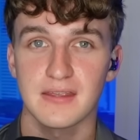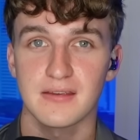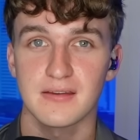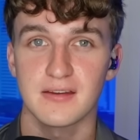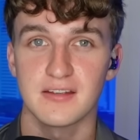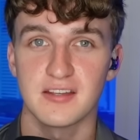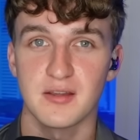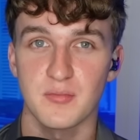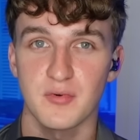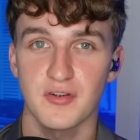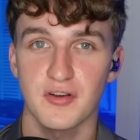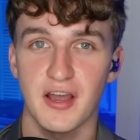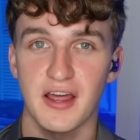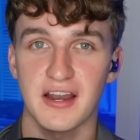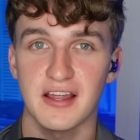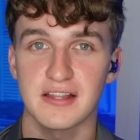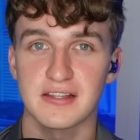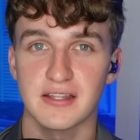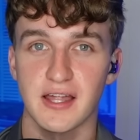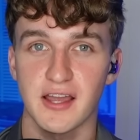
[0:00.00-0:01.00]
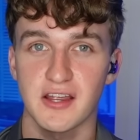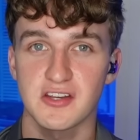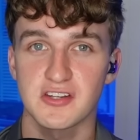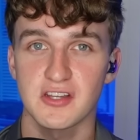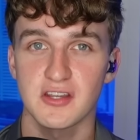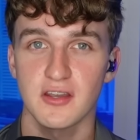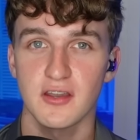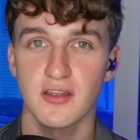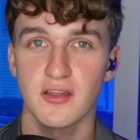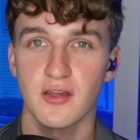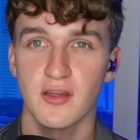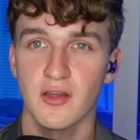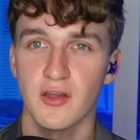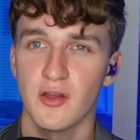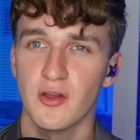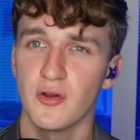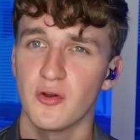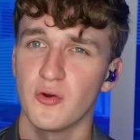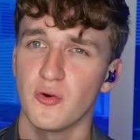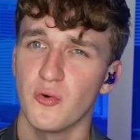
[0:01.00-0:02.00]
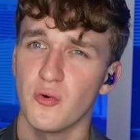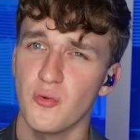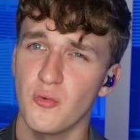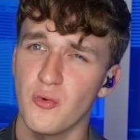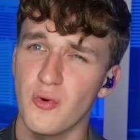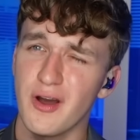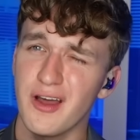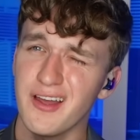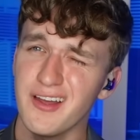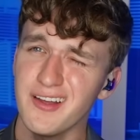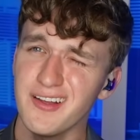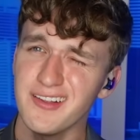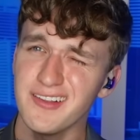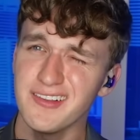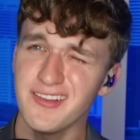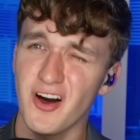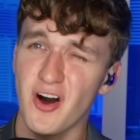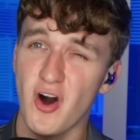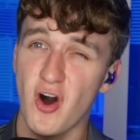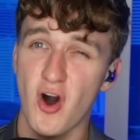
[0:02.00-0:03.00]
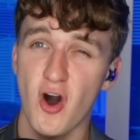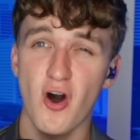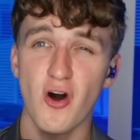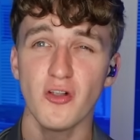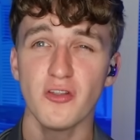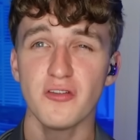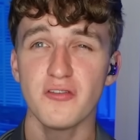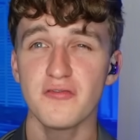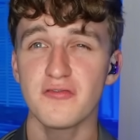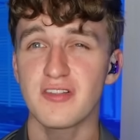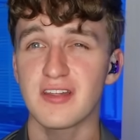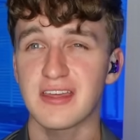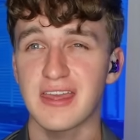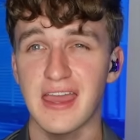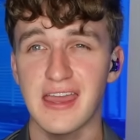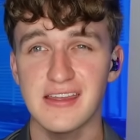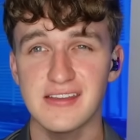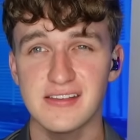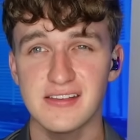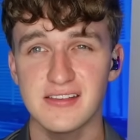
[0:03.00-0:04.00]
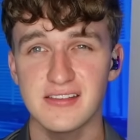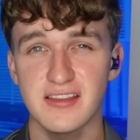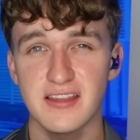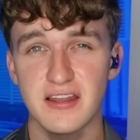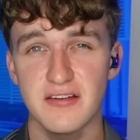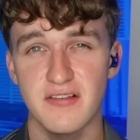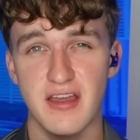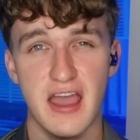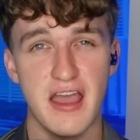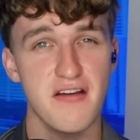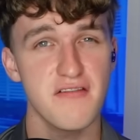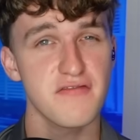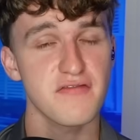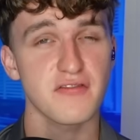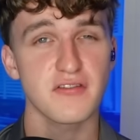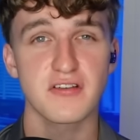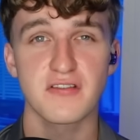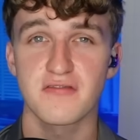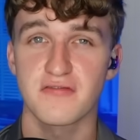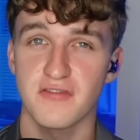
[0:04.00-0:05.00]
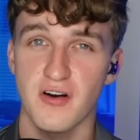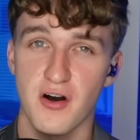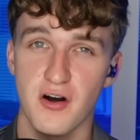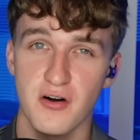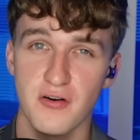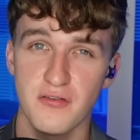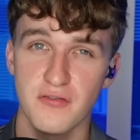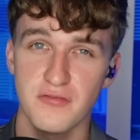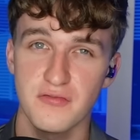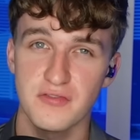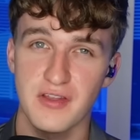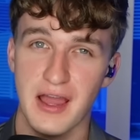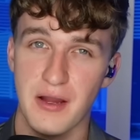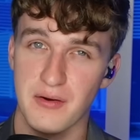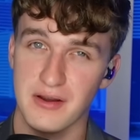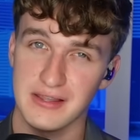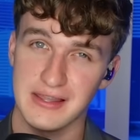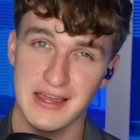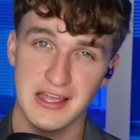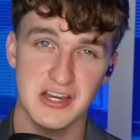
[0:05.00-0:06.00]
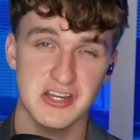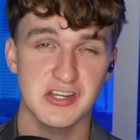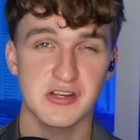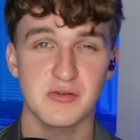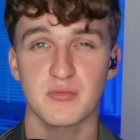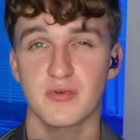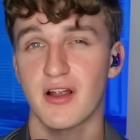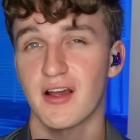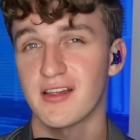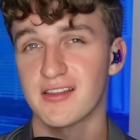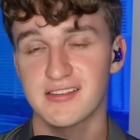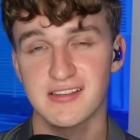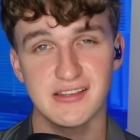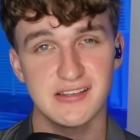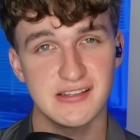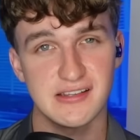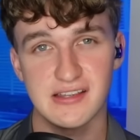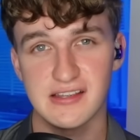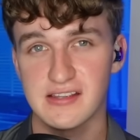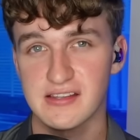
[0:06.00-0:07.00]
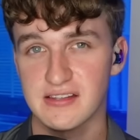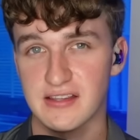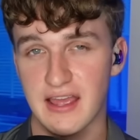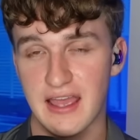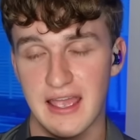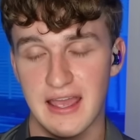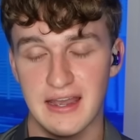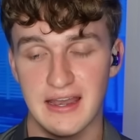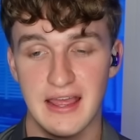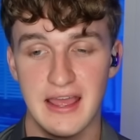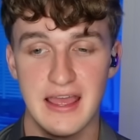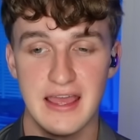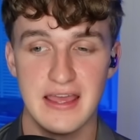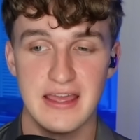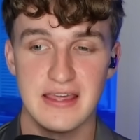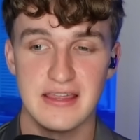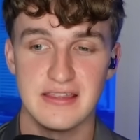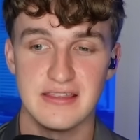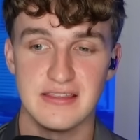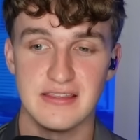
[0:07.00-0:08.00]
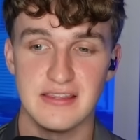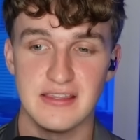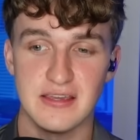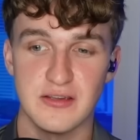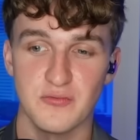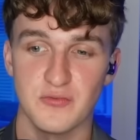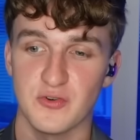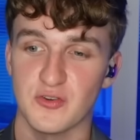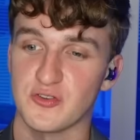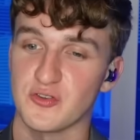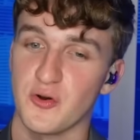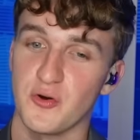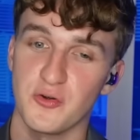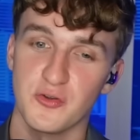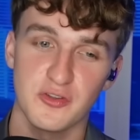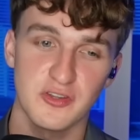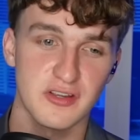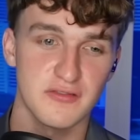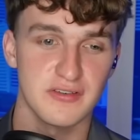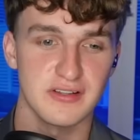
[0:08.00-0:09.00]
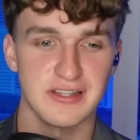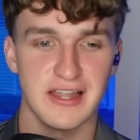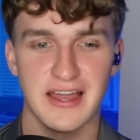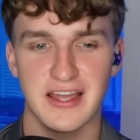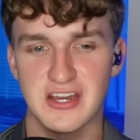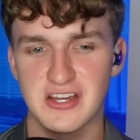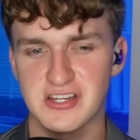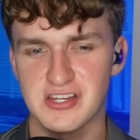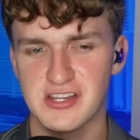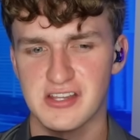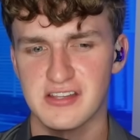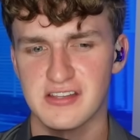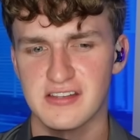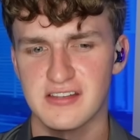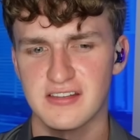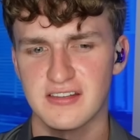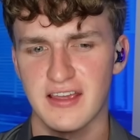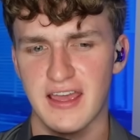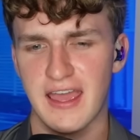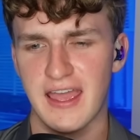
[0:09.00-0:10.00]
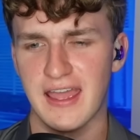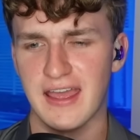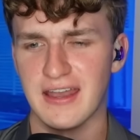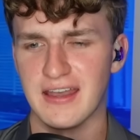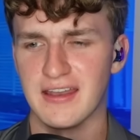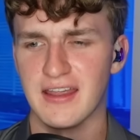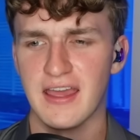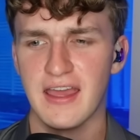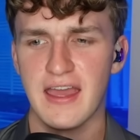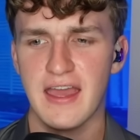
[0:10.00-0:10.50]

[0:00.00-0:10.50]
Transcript: a Democratic election? Well, all of the cases that have ever involved our election processes and the results of elections and